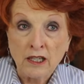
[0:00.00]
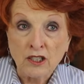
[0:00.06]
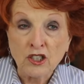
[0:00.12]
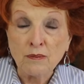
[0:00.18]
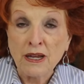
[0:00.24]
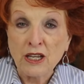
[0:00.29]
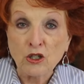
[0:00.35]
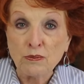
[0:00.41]

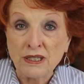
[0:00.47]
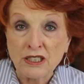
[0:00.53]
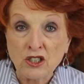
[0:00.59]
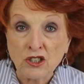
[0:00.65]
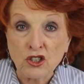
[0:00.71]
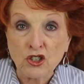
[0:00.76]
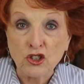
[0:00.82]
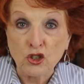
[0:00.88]
tomato
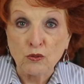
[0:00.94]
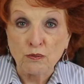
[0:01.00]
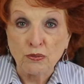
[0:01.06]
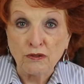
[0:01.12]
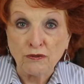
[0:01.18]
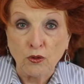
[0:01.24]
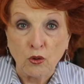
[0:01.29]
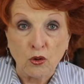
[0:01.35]
bisque soup
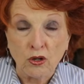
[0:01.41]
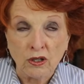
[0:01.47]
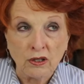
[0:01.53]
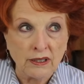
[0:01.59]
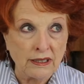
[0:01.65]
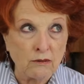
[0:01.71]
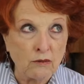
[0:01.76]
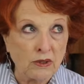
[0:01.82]

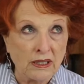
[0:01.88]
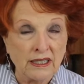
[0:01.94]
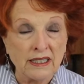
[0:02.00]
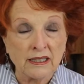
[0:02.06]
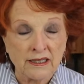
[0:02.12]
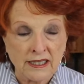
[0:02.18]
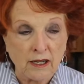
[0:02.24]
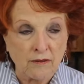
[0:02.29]
before, well,
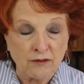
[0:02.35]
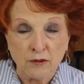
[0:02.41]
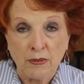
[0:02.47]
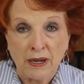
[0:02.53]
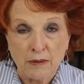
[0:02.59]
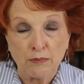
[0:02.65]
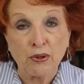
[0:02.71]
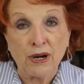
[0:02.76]
except for my